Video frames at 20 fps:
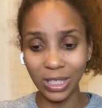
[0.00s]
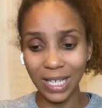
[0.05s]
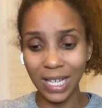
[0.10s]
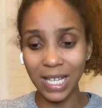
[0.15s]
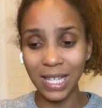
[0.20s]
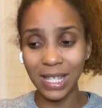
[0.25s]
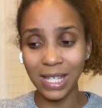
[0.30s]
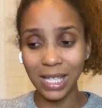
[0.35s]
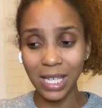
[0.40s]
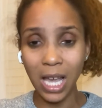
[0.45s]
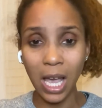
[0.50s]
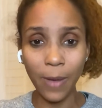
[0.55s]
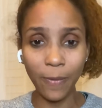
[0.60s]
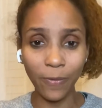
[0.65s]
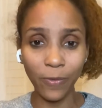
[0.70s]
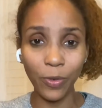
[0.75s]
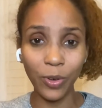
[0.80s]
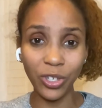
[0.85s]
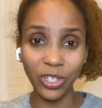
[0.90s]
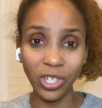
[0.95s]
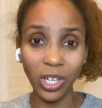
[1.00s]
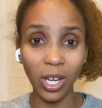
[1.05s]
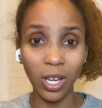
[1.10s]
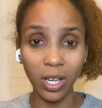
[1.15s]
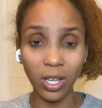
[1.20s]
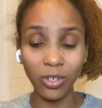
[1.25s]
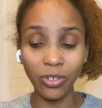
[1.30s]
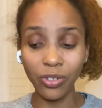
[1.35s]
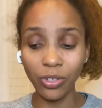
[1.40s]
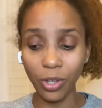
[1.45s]
It's time for a
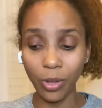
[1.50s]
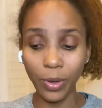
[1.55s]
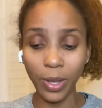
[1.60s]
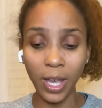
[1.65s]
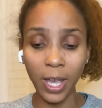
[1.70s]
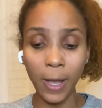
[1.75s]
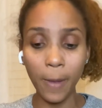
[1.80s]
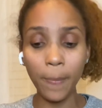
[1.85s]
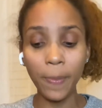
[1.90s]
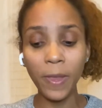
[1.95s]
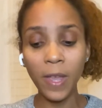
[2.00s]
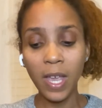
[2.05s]
change, okay?